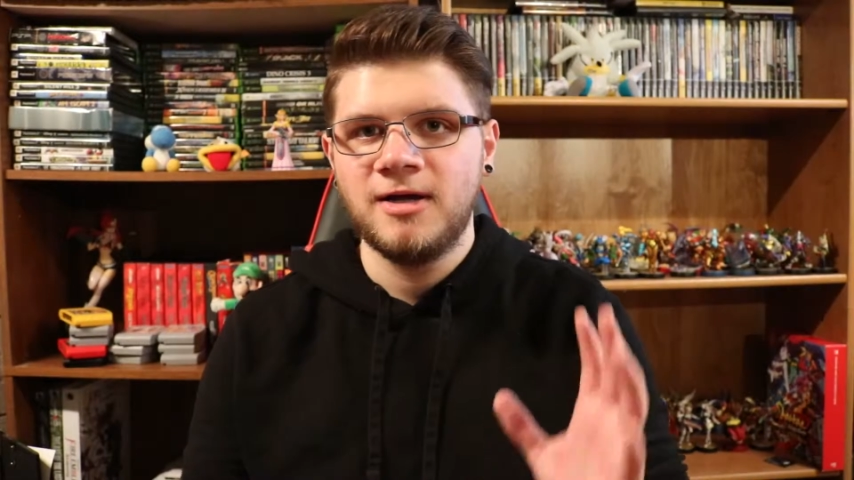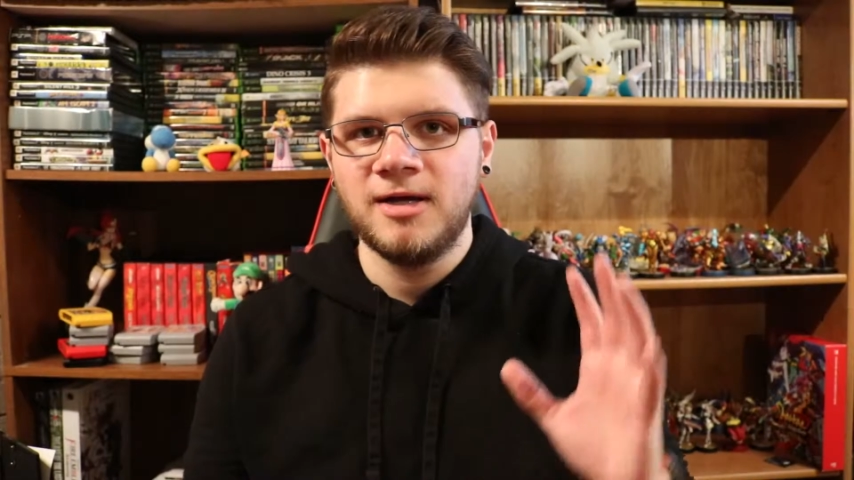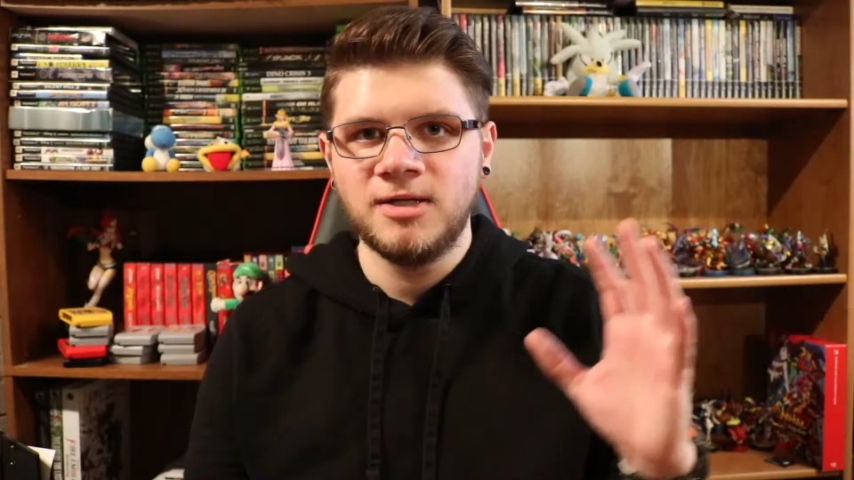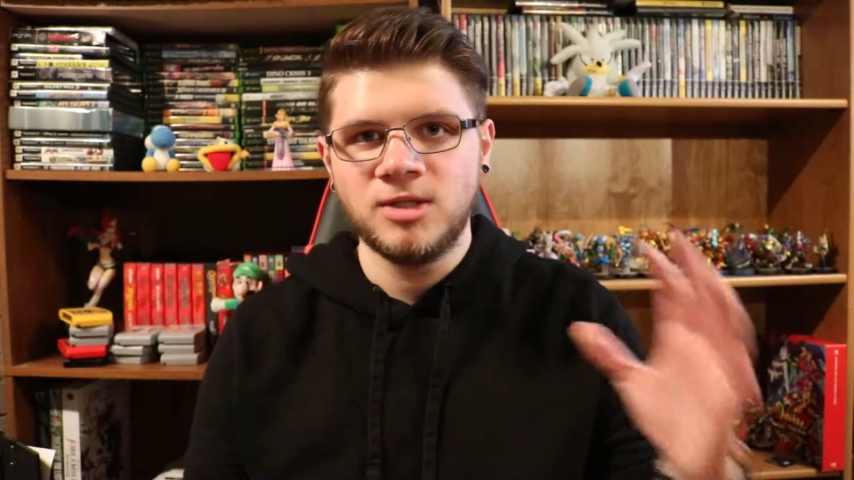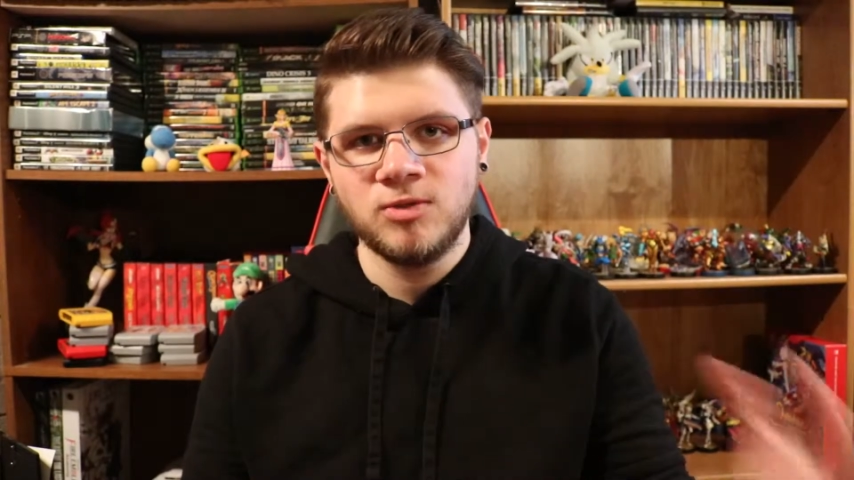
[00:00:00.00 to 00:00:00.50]

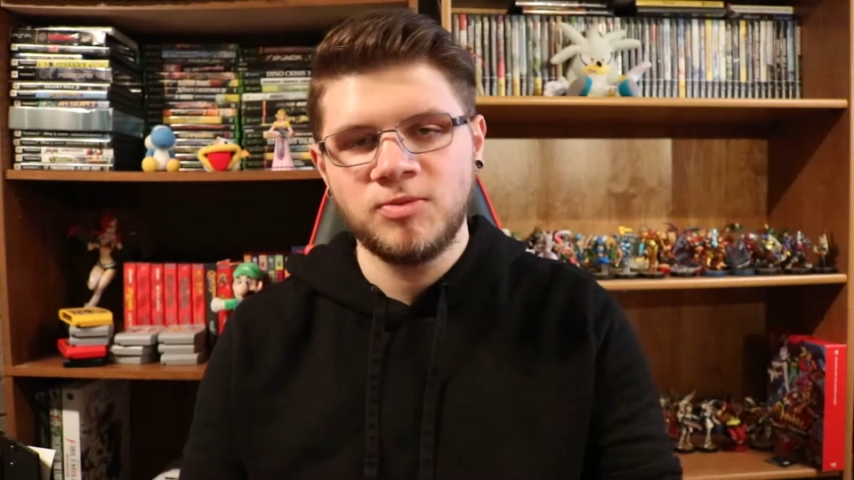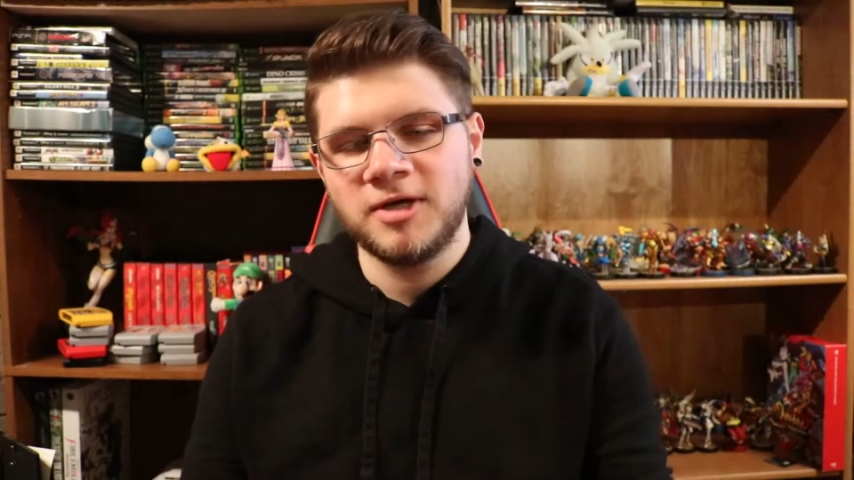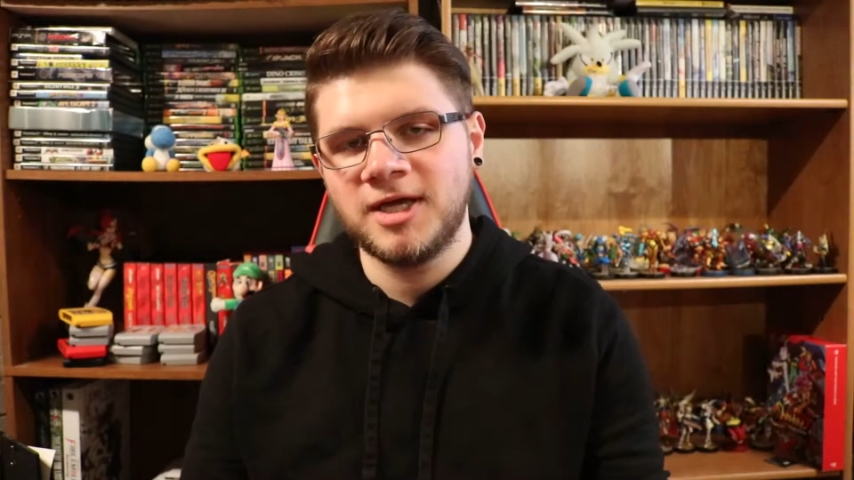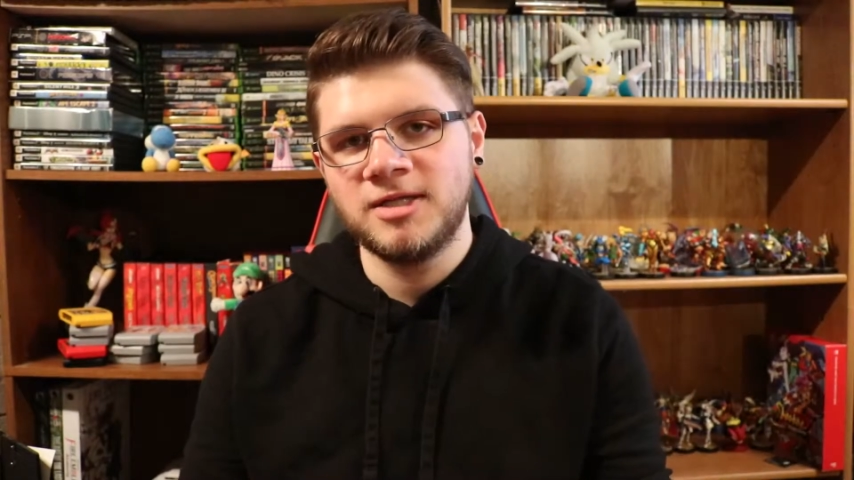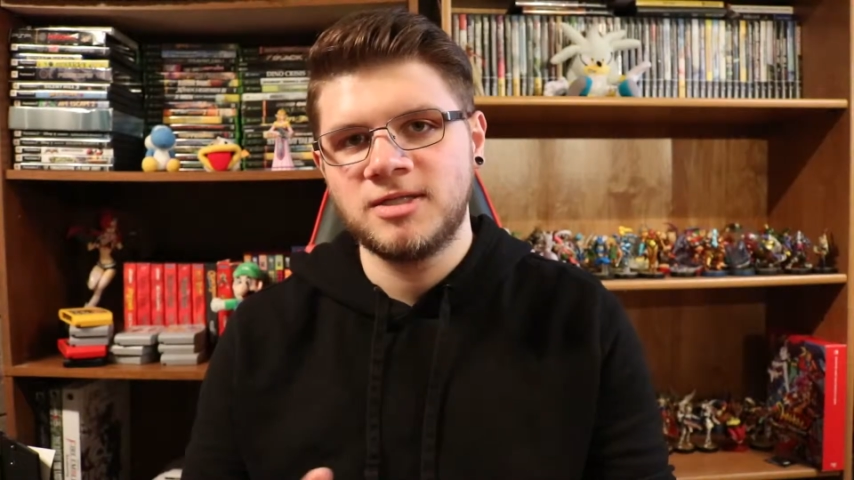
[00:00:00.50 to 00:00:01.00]
and
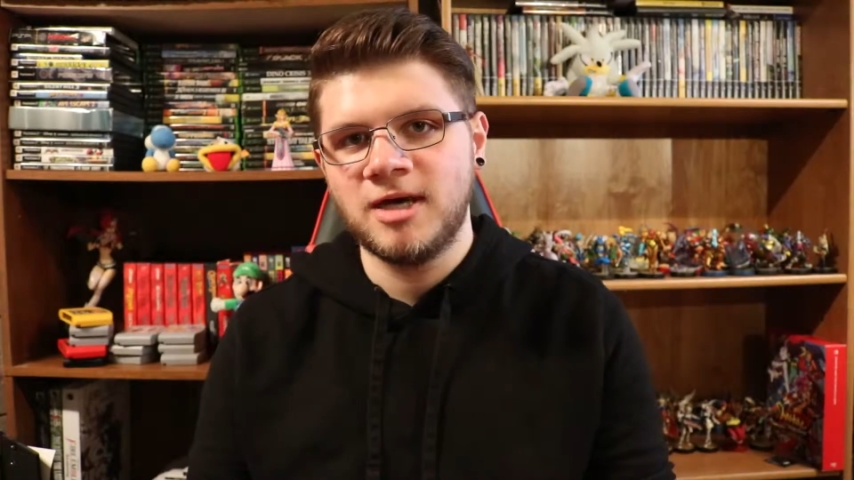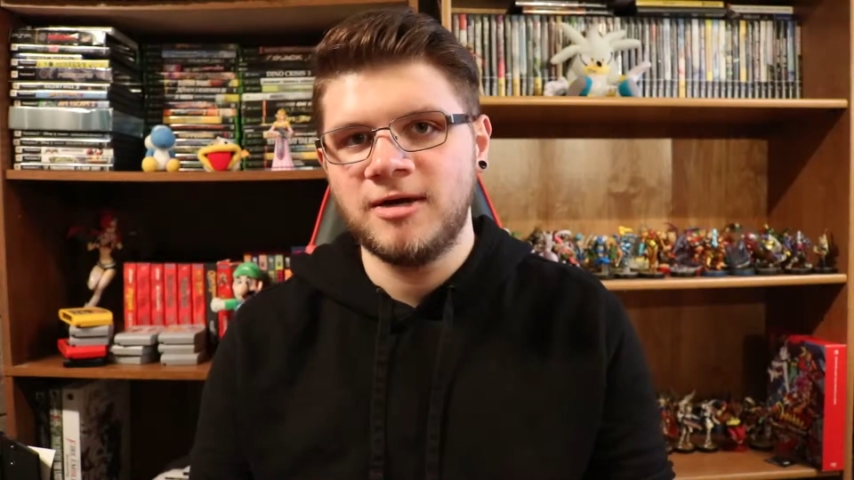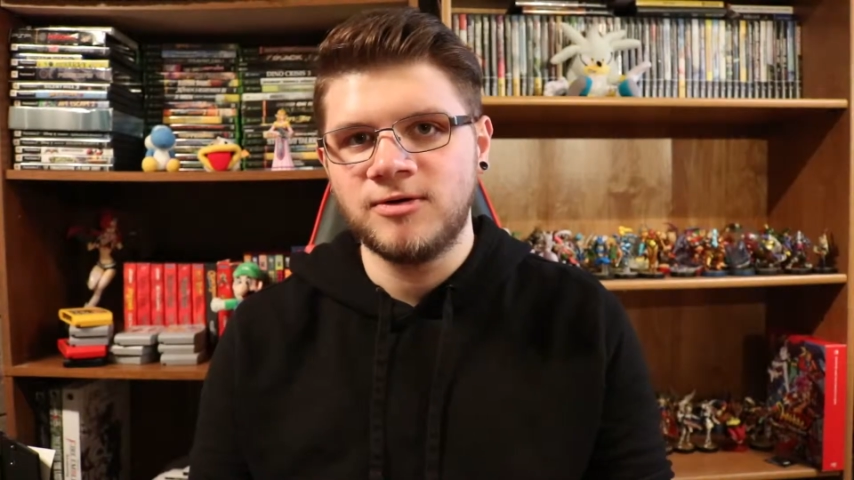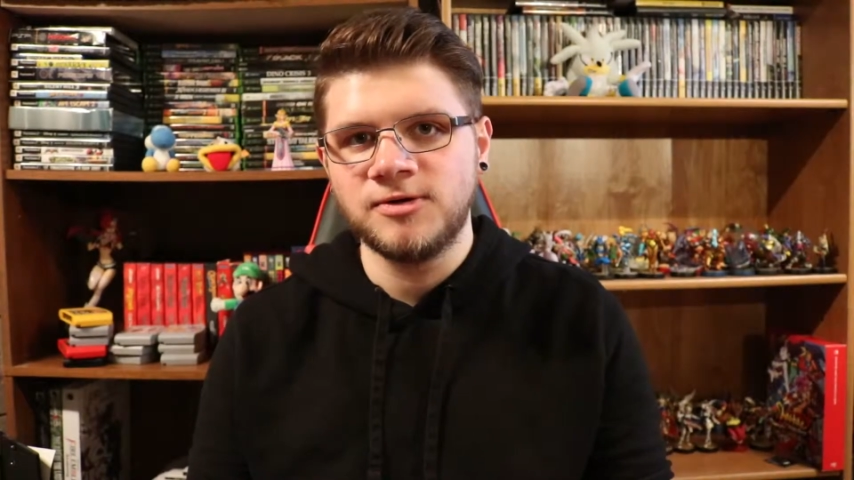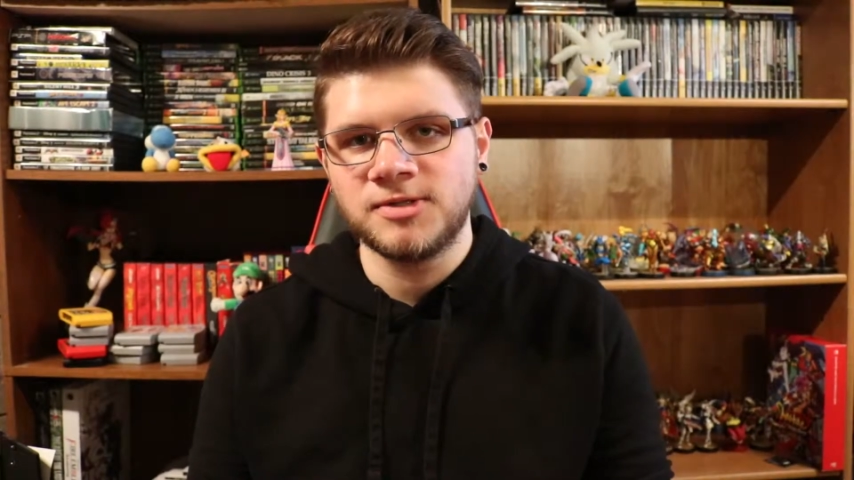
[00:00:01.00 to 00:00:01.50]
duplicate
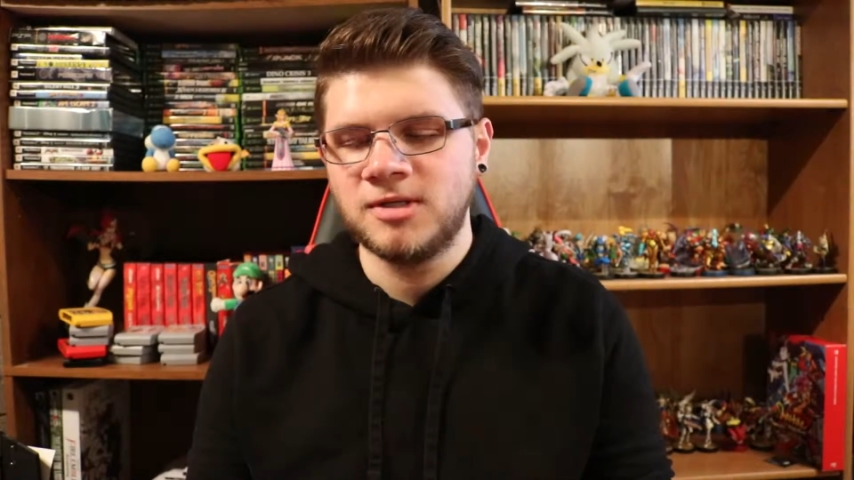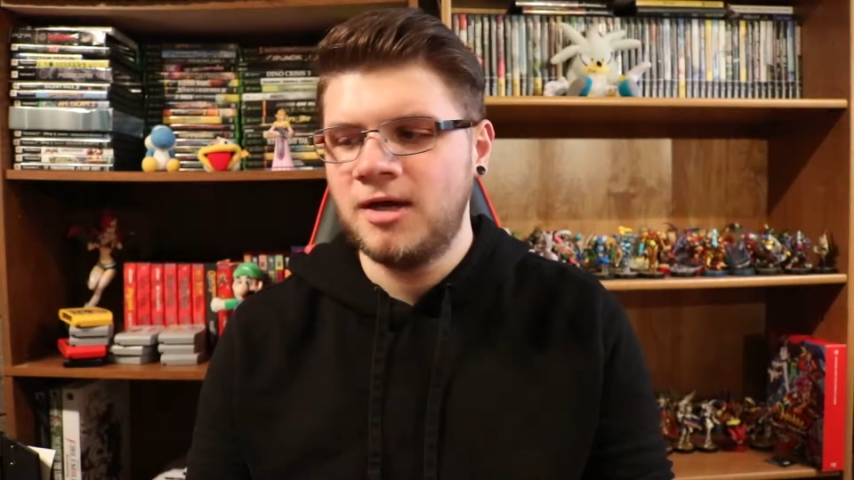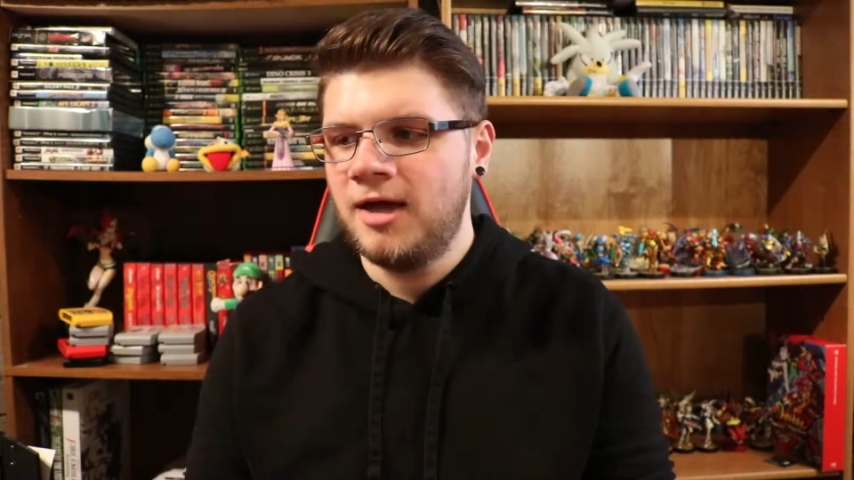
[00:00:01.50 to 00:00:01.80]
titles,